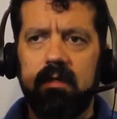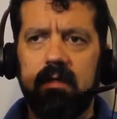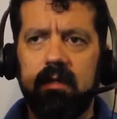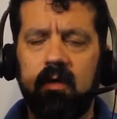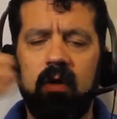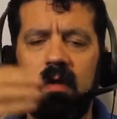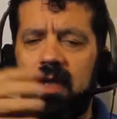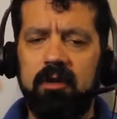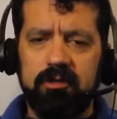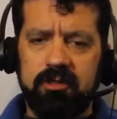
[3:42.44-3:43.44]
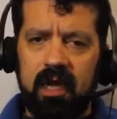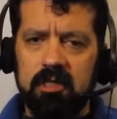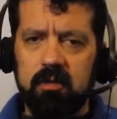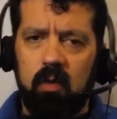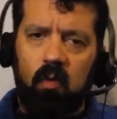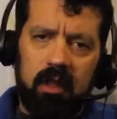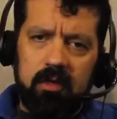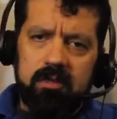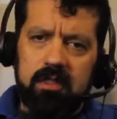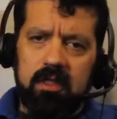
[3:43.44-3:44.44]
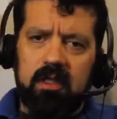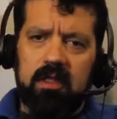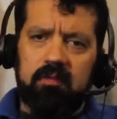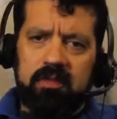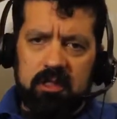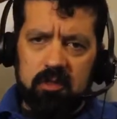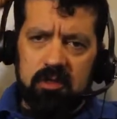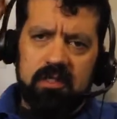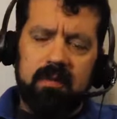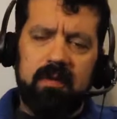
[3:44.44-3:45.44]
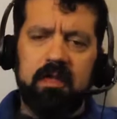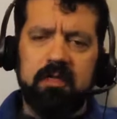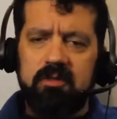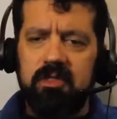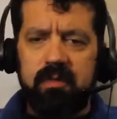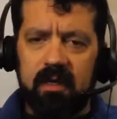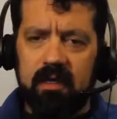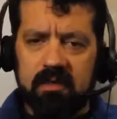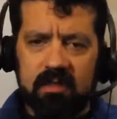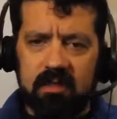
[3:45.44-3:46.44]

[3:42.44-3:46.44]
going to be interchangeable. We'll use the residual astigmatism just because